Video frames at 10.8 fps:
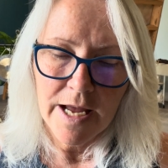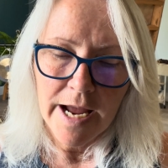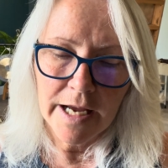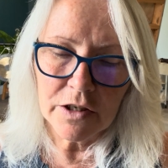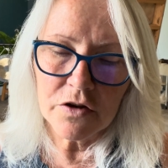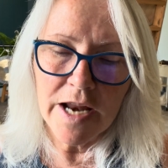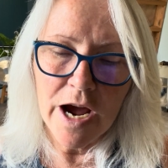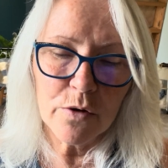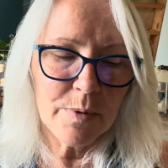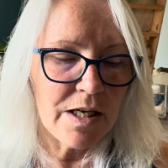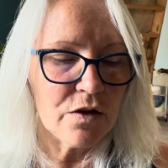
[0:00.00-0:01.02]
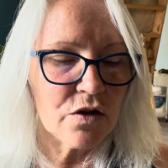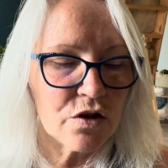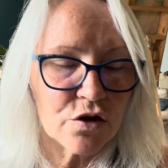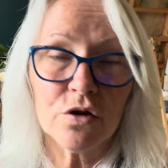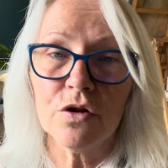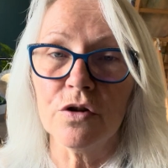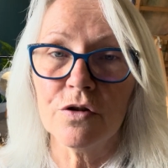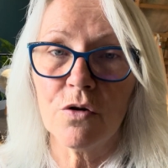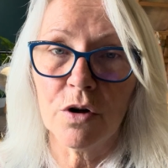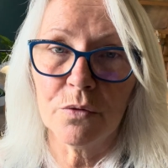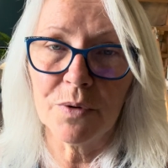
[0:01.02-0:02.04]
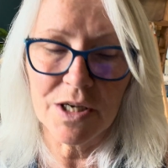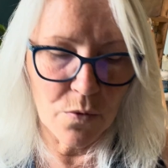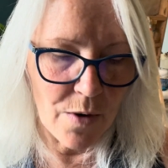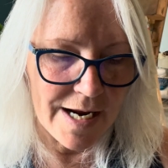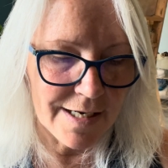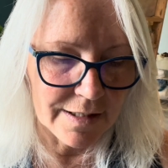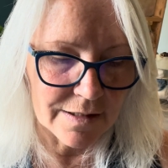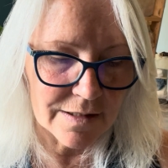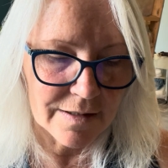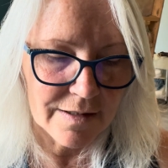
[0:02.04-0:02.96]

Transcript: and are now being stirred or reawakened.